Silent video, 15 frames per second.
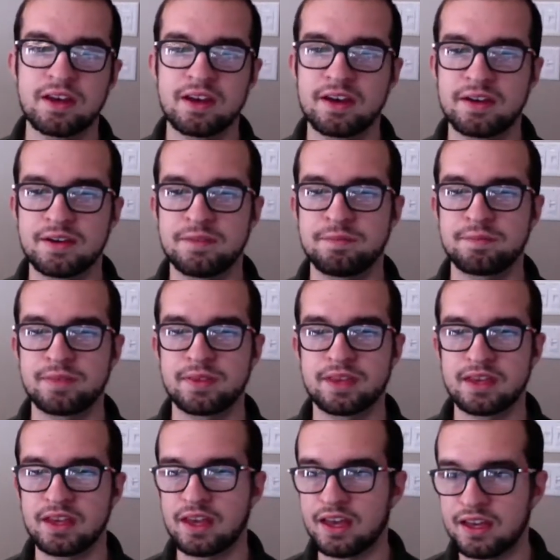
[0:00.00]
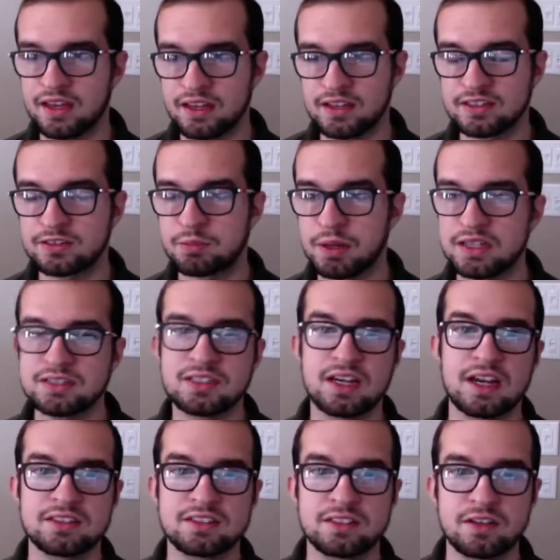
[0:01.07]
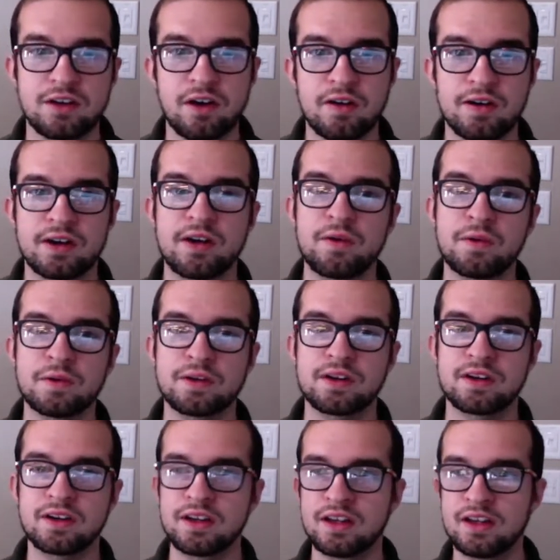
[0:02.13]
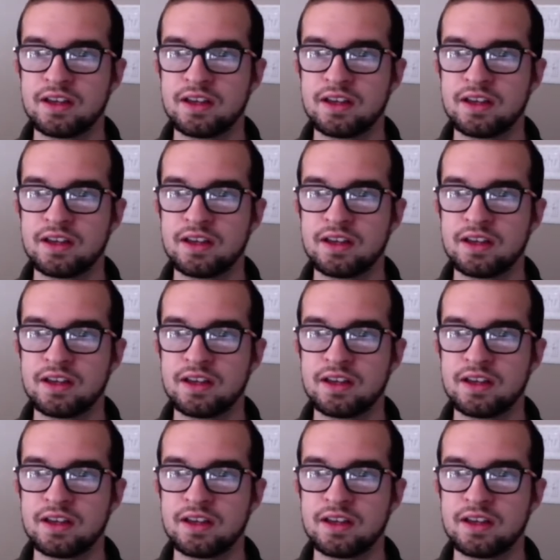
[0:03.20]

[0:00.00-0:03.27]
And especially as you're growing older,